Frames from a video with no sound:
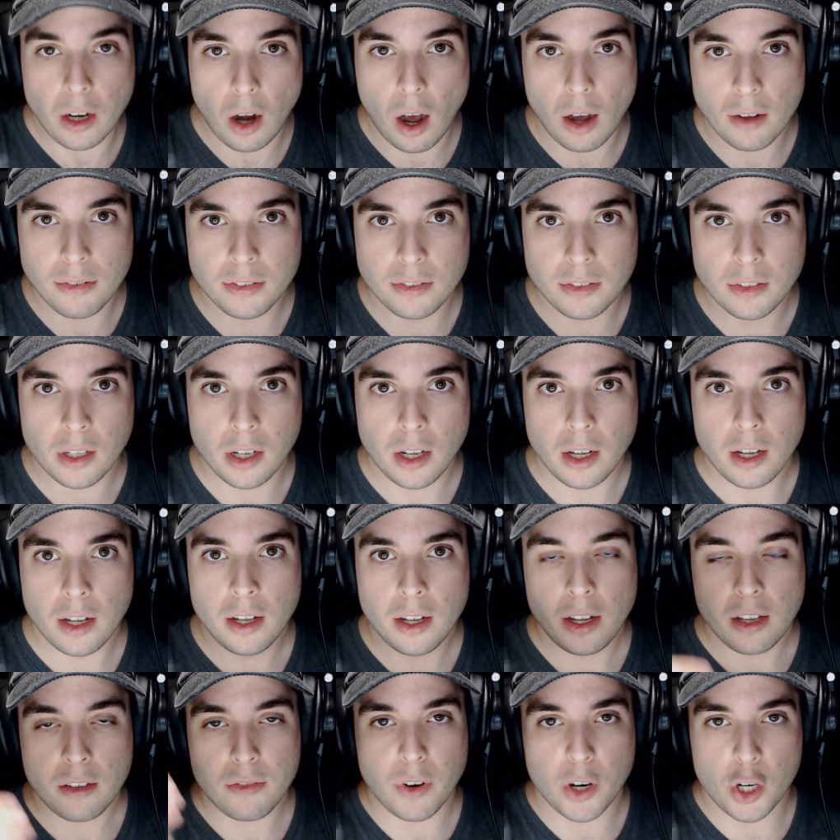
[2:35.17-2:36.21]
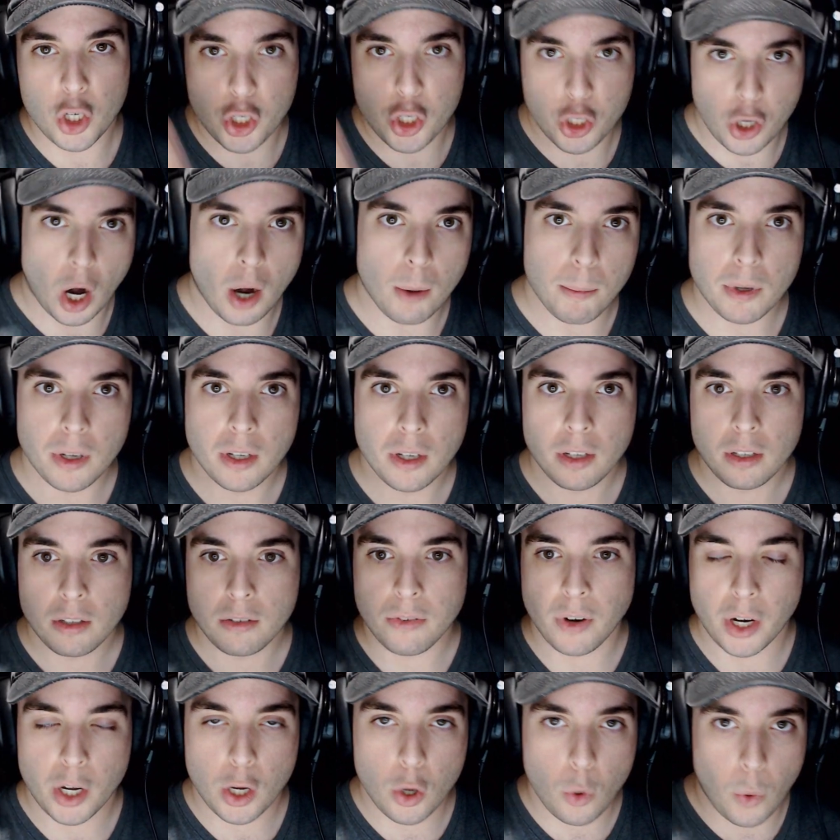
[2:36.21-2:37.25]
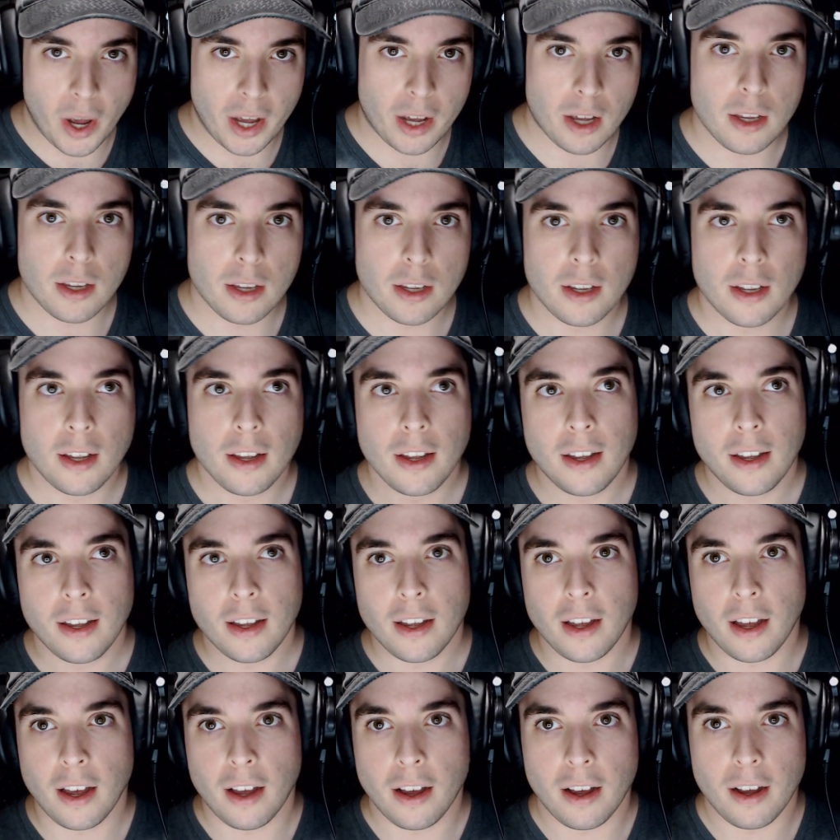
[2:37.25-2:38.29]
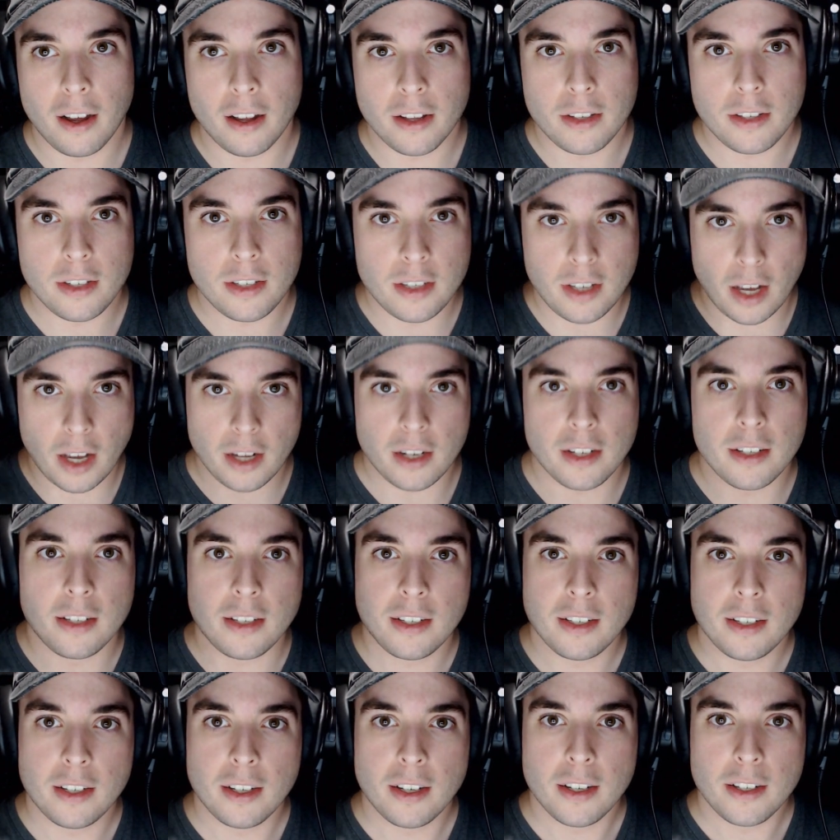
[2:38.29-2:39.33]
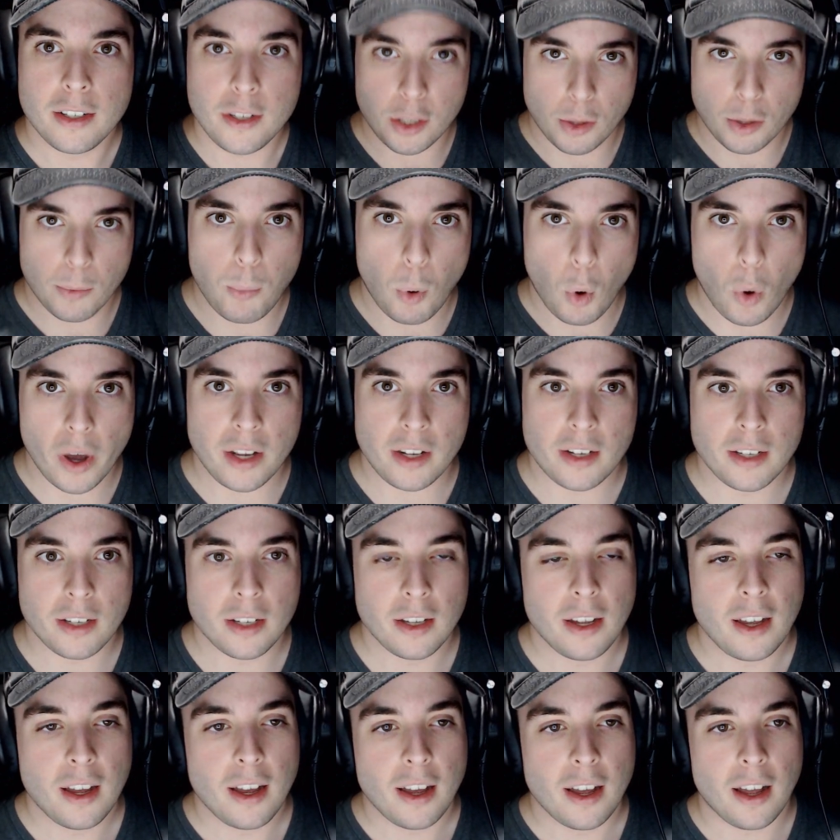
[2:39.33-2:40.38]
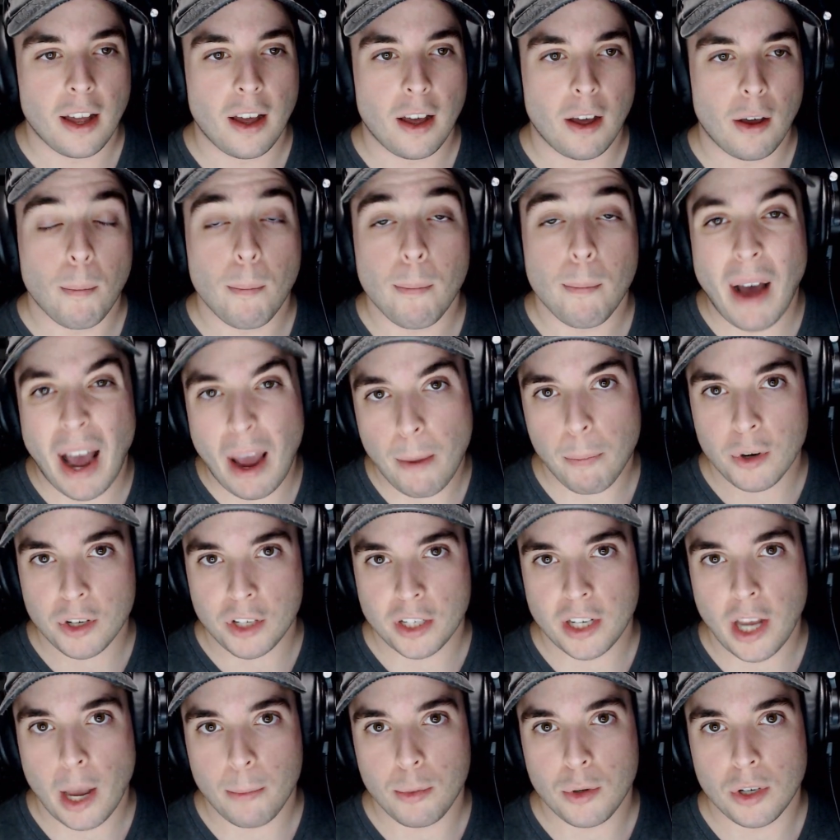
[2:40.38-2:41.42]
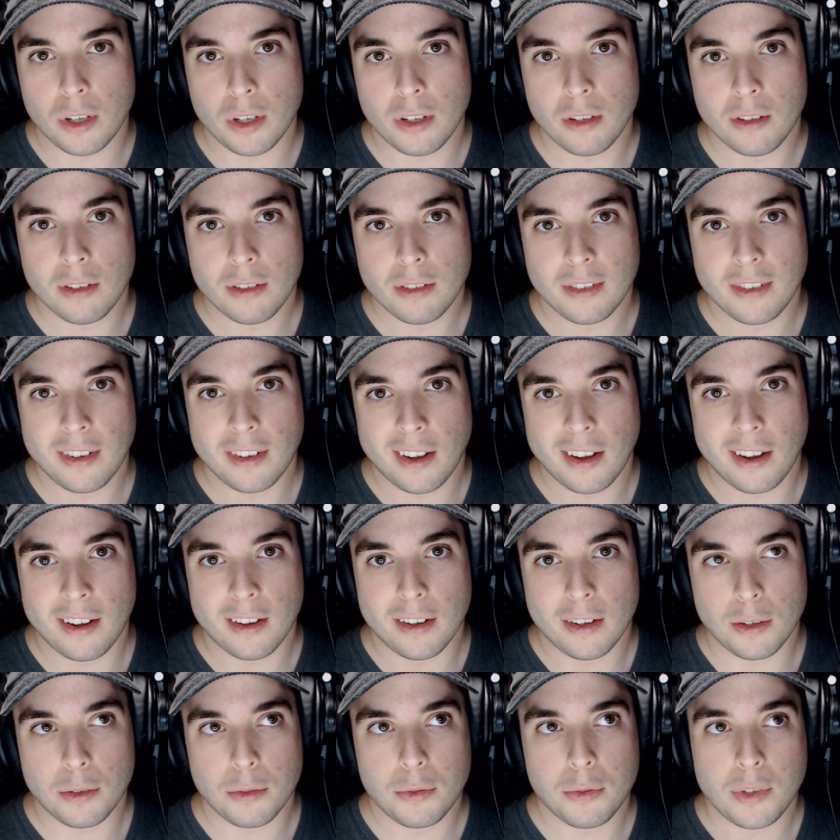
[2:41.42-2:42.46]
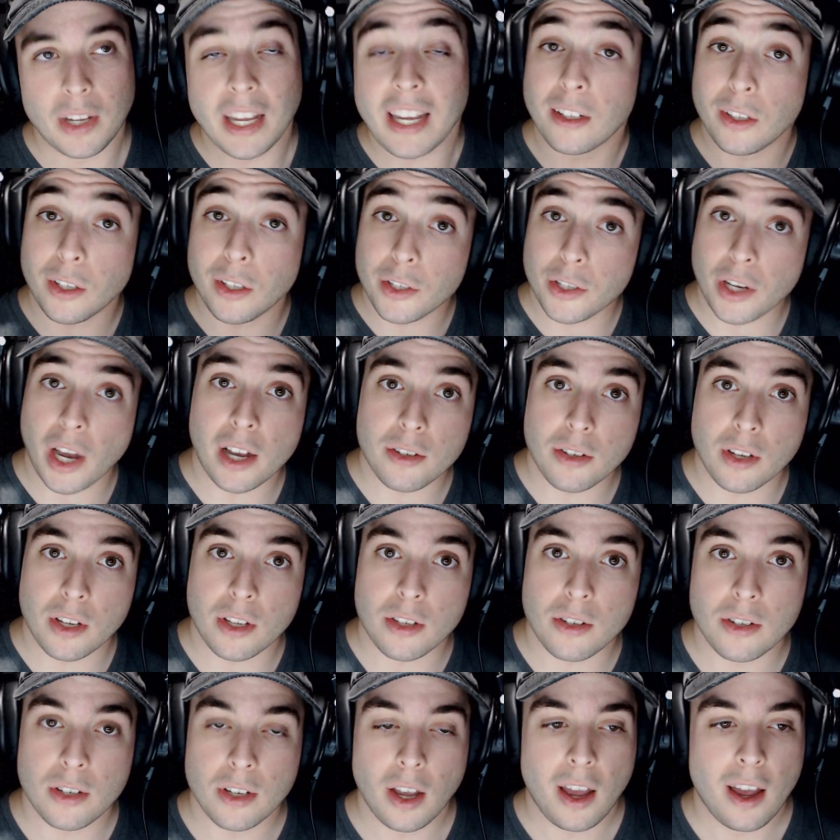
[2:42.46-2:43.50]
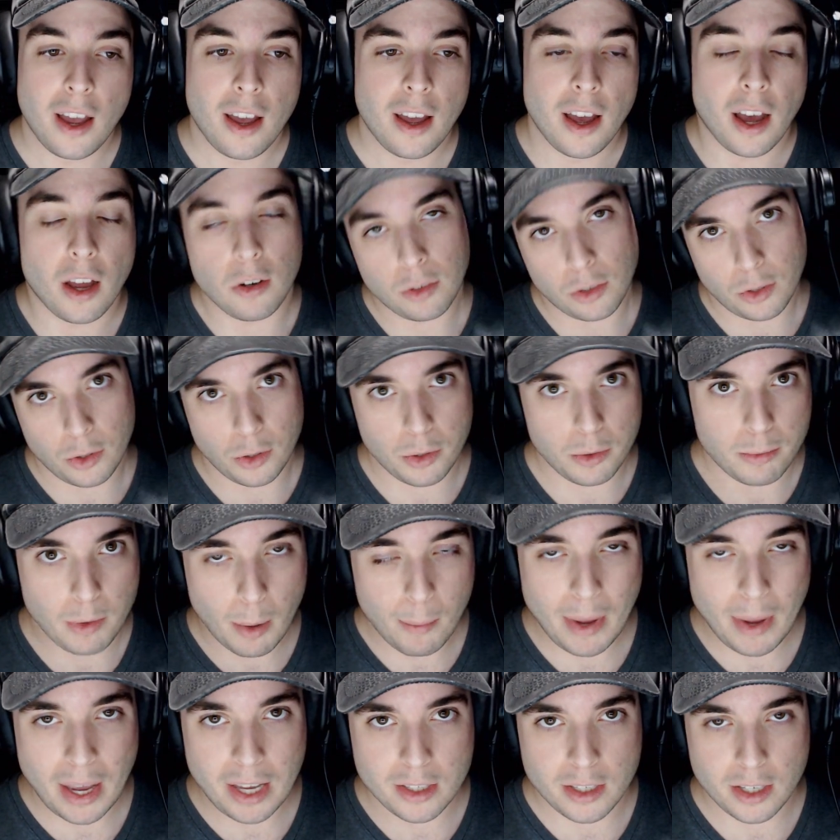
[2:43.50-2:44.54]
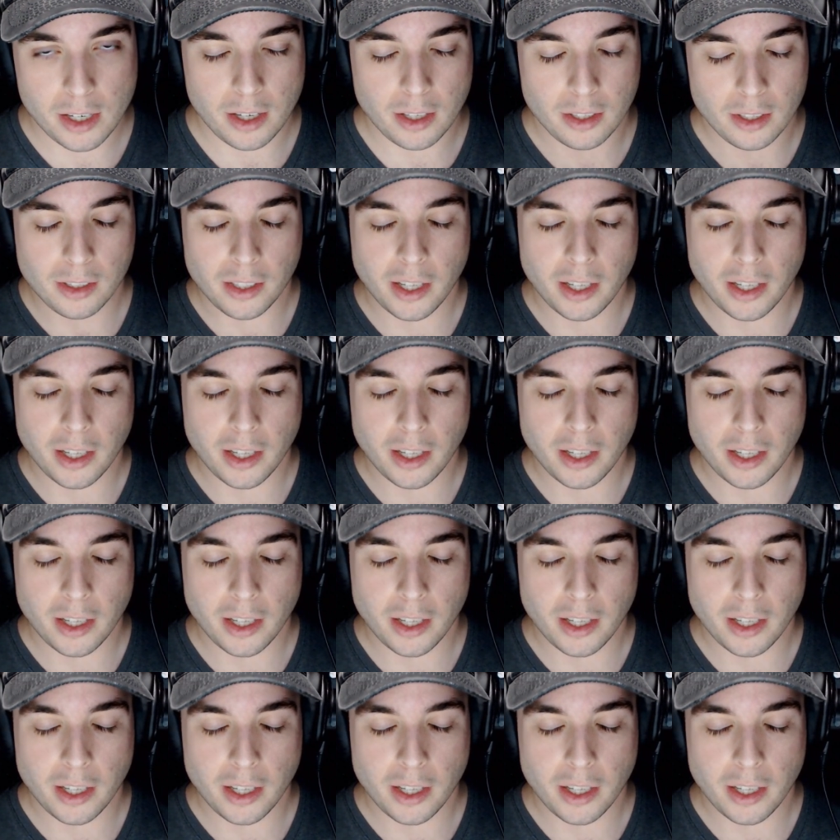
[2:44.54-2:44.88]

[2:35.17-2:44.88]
off. It's very sharp. It's very quick. It's sudden, to the point. My perception of English accents, I don't do amazing